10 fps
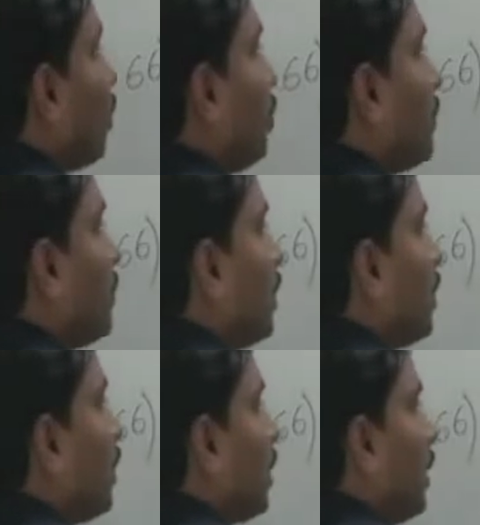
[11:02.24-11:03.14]
groups.
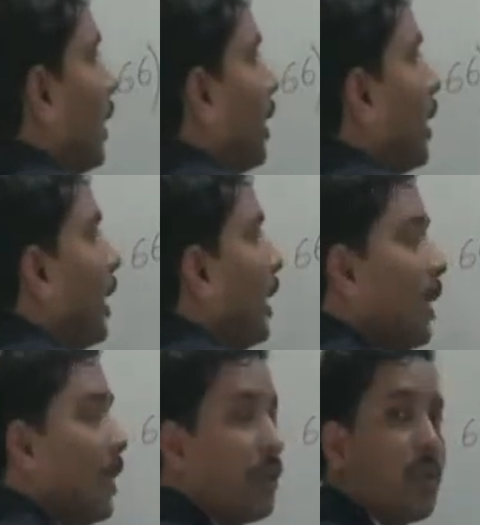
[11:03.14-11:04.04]
They are
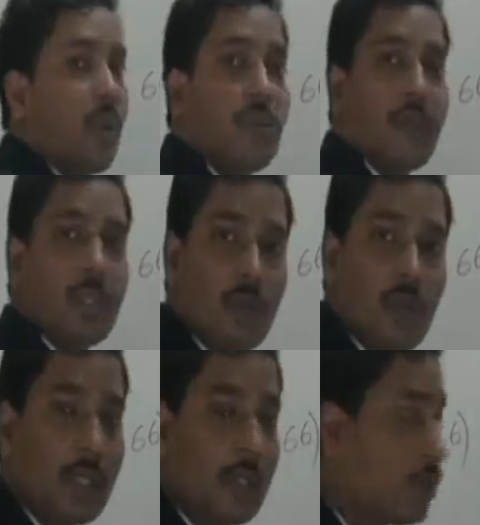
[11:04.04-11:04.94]
electron
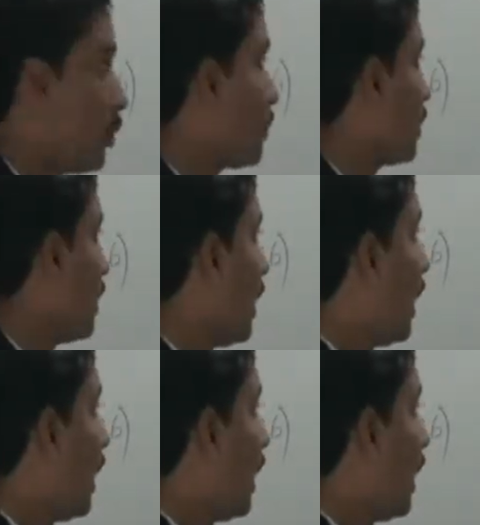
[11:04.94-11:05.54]
withdrawing groups,